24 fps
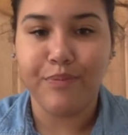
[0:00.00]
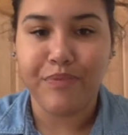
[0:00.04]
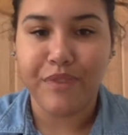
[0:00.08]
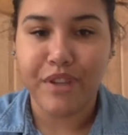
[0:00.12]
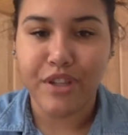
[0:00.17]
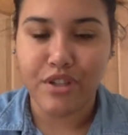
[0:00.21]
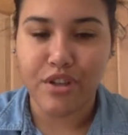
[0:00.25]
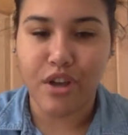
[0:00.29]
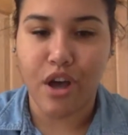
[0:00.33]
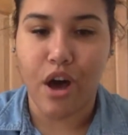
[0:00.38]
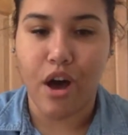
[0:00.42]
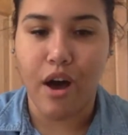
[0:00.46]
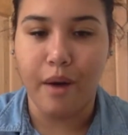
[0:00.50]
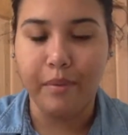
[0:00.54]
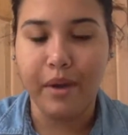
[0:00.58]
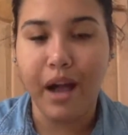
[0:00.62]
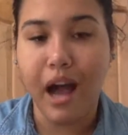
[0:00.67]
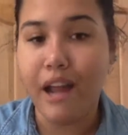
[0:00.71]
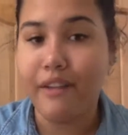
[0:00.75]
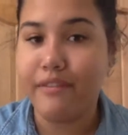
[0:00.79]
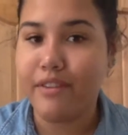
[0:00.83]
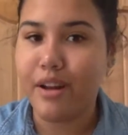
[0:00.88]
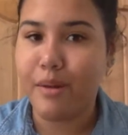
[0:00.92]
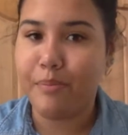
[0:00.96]
So I'm
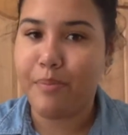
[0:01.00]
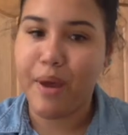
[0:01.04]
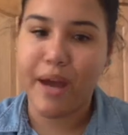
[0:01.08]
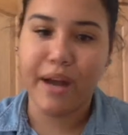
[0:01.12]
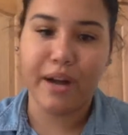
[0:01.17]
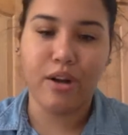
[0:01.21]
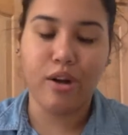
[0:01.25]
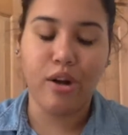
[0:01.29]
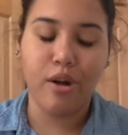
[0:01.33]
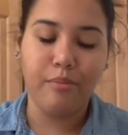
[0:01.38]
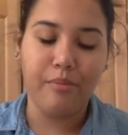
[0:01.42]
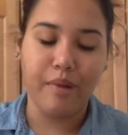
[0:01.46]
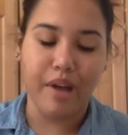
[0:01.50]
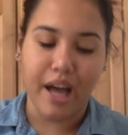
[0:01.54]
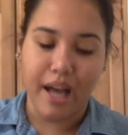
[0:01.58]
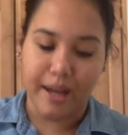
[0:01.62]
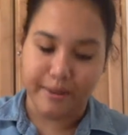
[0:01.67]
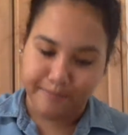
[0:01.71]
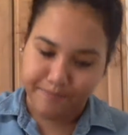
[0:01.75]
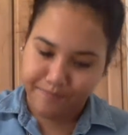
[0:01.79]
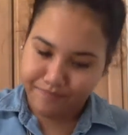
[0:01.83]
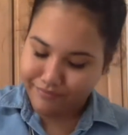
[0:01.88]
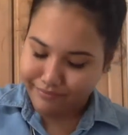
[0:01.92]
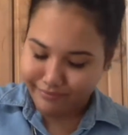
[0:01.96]
kind of in a pickle,
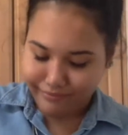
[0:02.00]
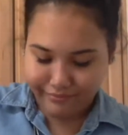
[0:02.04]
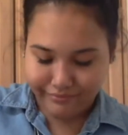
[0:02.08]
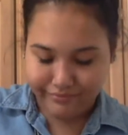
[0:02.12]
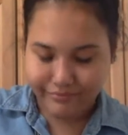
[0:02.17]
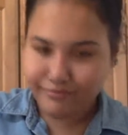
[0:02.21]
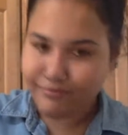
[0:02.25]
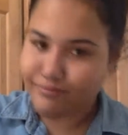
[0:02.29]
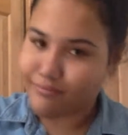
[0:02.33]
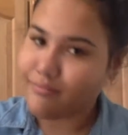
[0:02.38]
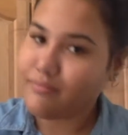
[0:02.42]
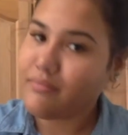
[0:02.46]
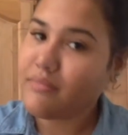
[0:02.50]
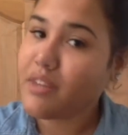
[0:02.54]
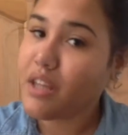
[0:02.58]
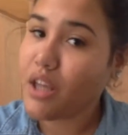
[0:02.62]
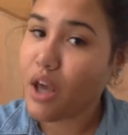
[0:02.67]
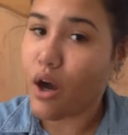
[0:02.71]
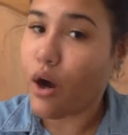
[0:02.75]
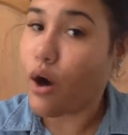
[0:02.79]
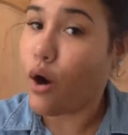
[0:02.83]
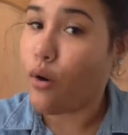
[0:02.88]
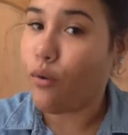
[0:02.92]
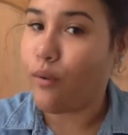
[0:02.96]
but
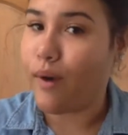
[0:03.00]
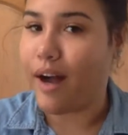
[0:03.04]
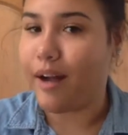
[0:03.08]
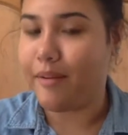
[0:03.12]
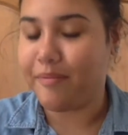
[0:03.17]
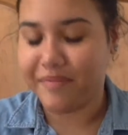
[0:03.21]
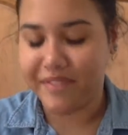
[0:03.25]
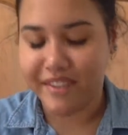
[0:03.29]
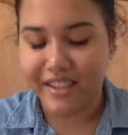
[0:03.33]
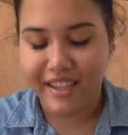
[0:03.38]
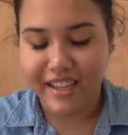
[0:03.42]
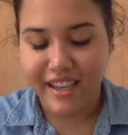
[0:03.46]
oh well.